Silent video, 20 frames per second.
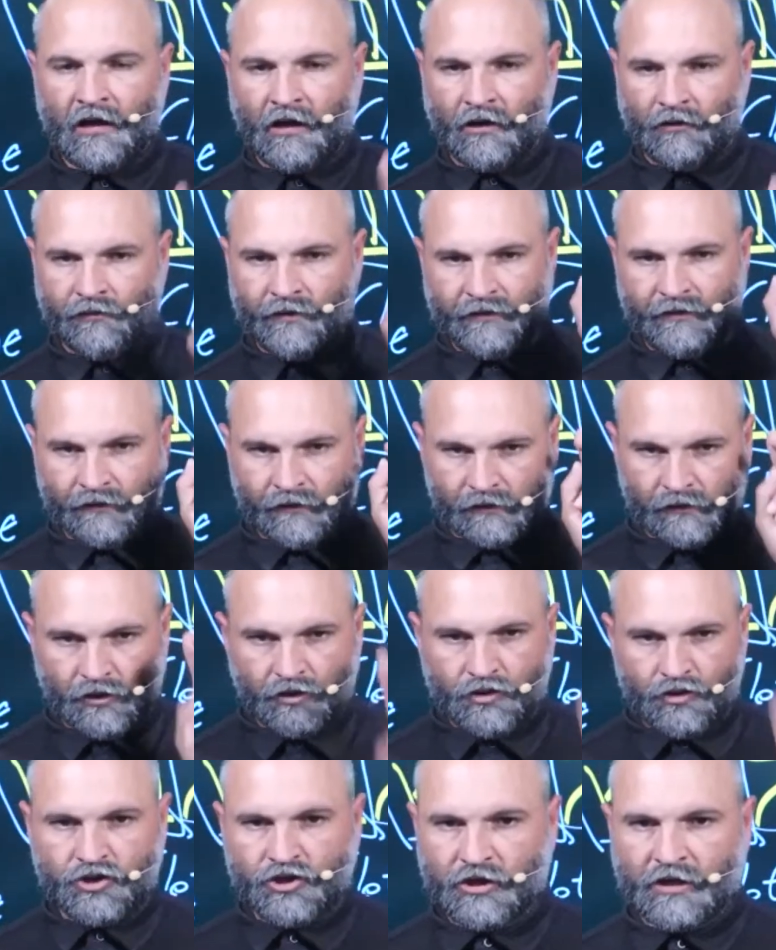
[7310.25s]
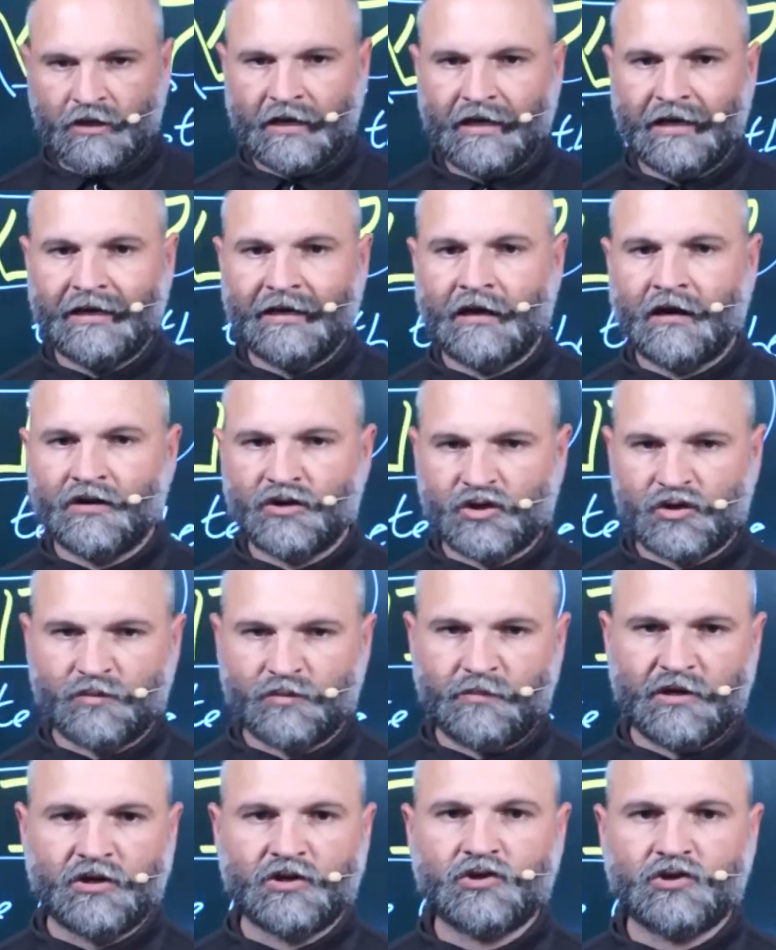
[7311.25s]
a revolution in our
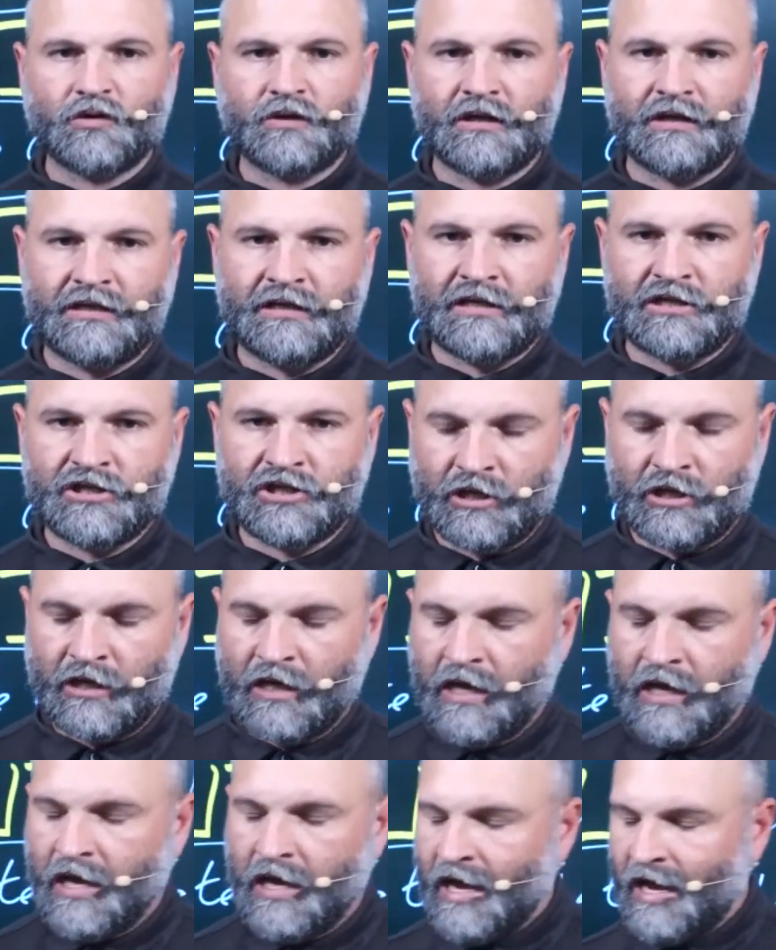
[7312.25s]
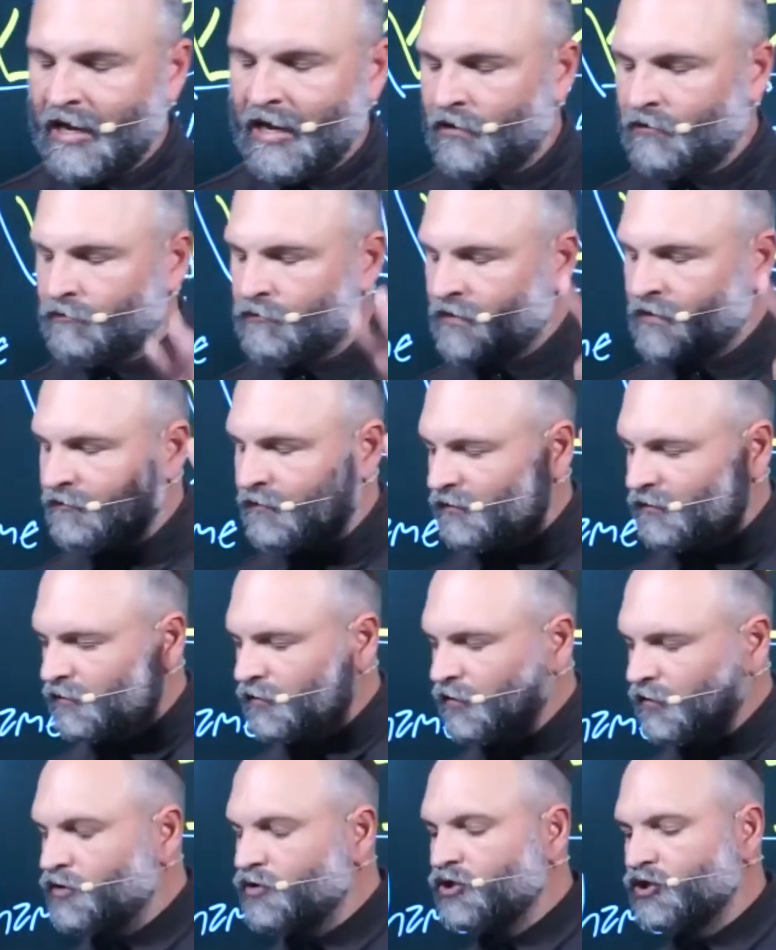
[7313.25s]
spiritual condition, and a
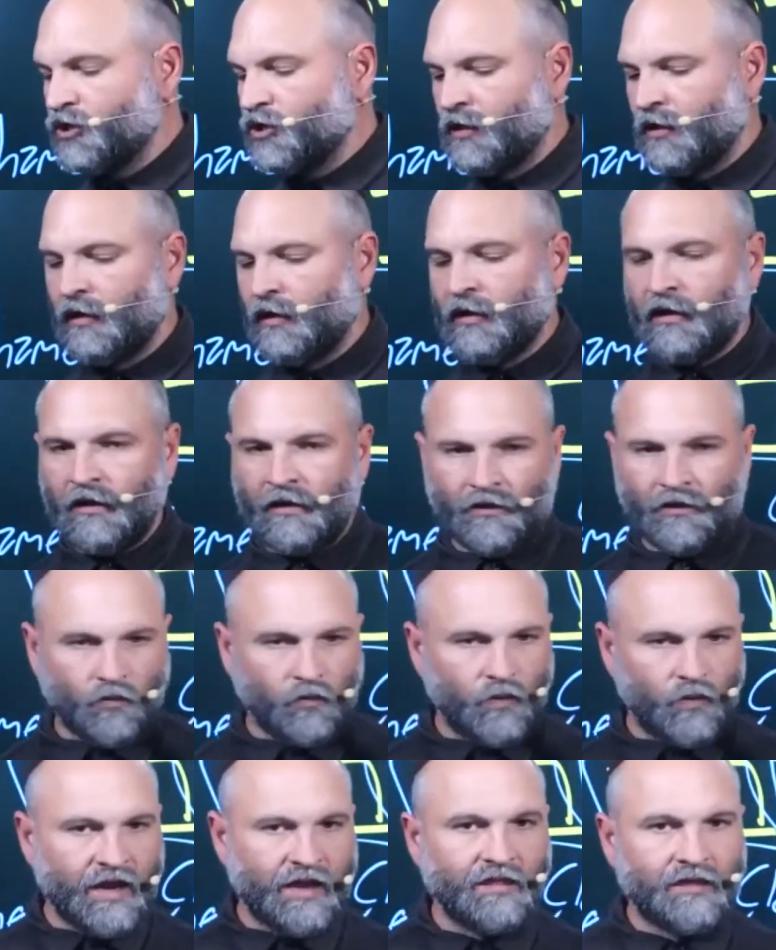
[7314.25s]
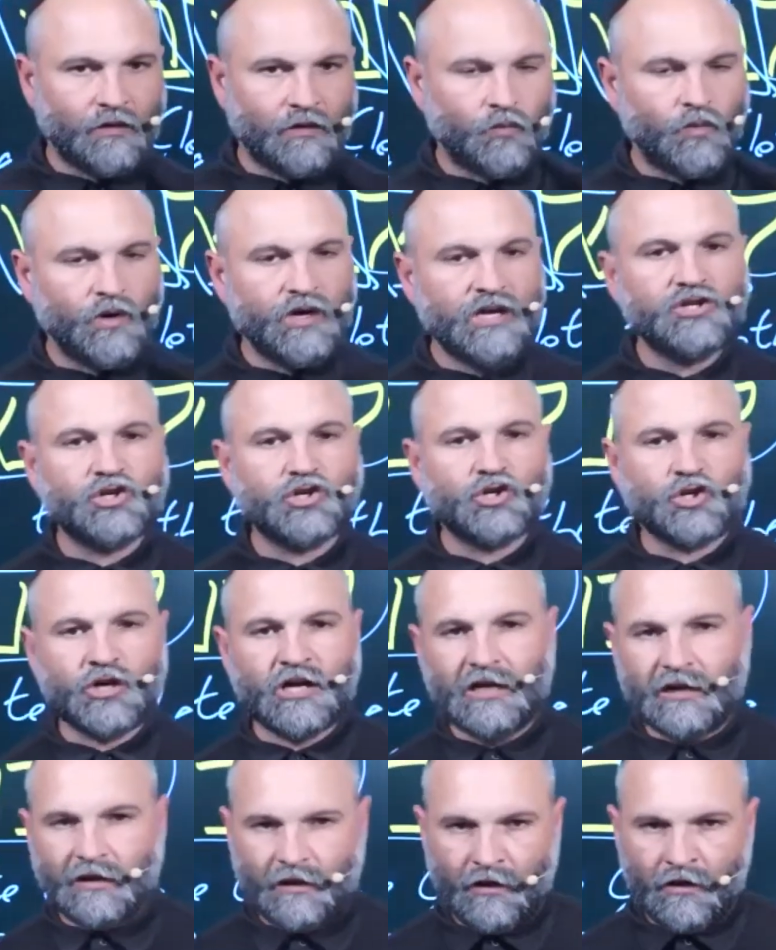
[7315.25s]
revolution in the way that we
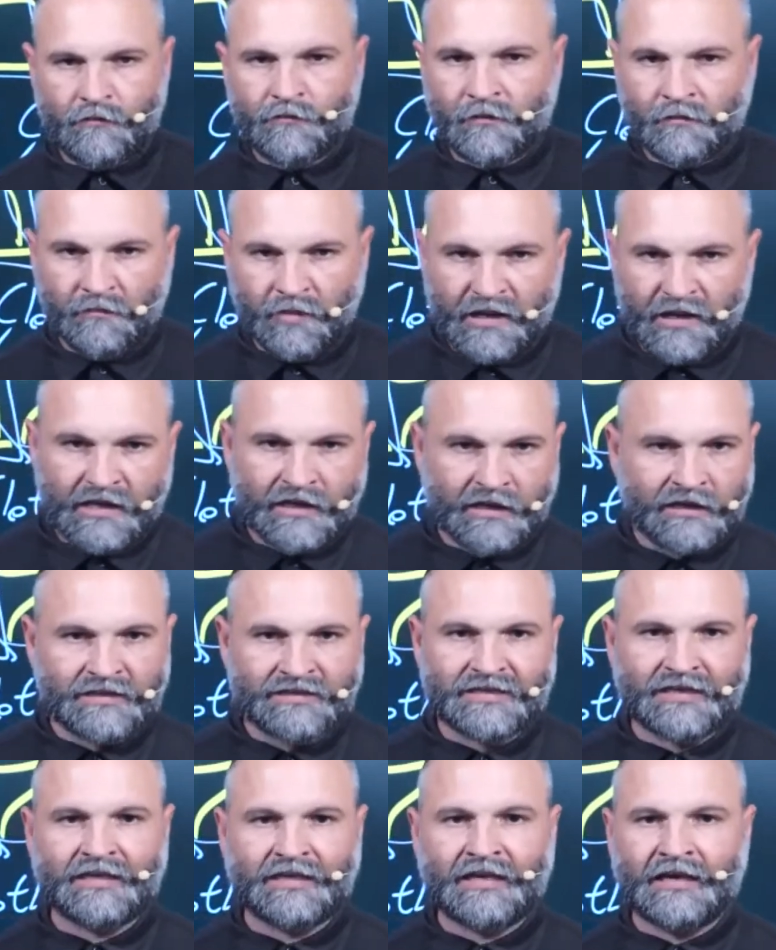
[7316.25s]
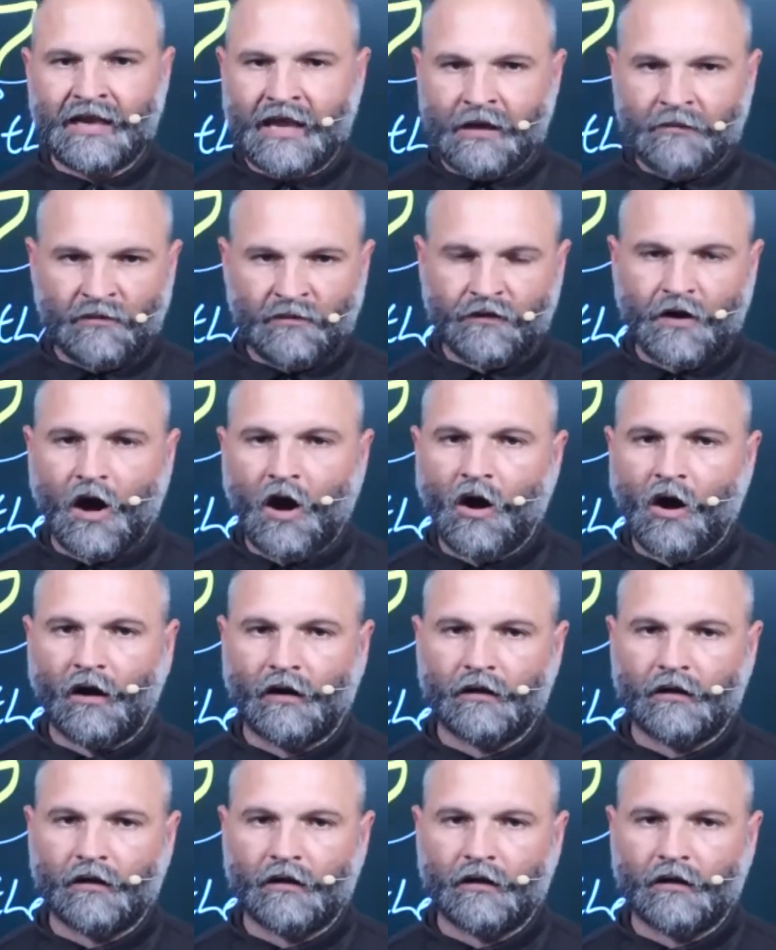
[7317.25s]
treat human beings in the name of God,